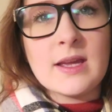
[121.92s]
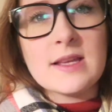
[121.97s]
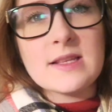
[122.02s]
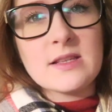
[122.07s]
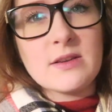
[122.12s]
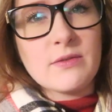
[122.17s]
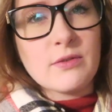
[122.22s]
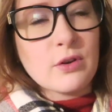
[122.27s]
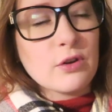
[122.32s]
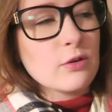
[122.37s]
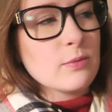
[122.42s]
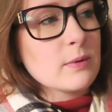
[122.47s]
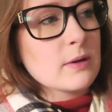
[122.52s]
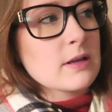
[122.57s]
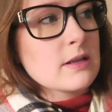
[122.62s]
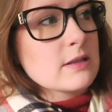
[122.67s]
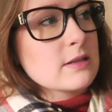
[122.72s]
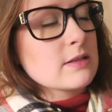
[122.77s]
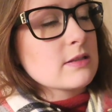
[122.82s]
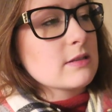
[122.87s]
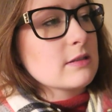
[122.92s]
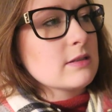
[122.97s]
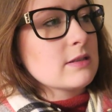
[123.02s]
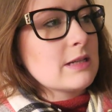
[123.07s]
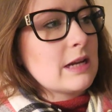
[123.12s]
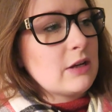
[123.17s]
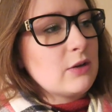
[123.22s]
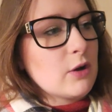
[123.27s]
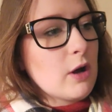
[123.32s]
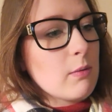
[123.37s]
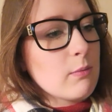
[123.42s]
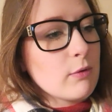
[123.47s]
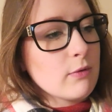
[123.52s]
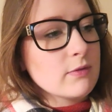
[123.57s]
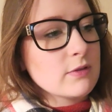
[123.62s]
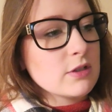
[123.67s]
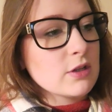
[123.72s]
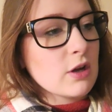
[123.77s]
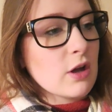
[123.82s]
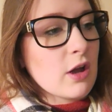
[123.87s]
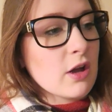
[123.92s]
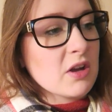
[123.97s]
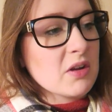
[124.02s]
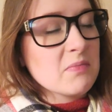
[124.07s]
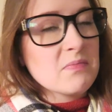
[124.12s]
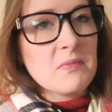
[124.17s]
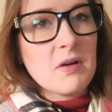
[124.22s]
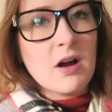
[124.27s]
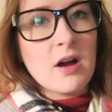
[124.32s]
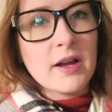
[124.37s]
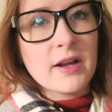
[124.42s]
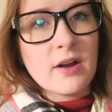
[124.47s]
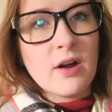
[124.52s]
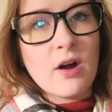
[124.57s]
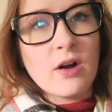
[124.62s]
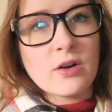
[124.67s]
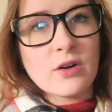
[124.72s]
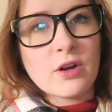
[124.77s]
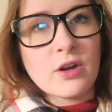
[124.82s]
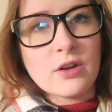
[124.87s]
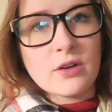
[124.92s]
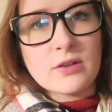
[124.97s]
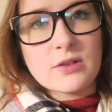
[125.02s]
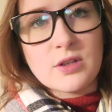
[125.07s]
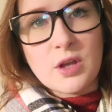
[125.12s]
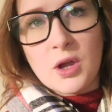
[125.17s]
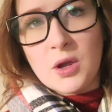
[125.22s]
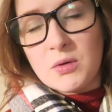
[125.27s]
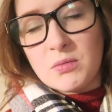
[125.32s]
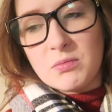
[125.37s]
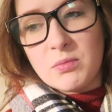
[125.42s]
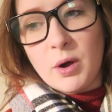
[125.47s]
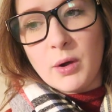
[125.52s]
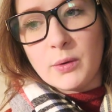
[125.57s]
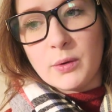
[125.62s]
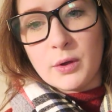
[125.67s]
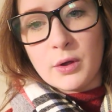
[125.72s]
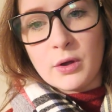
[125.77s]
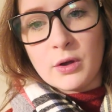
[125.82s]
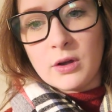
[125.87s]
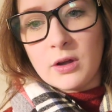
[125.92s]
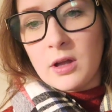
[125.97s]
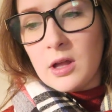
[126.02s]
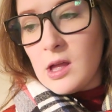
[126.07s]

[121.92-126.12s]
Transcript: easy food because Daniel can't bother to cook, I can't cook so won't cook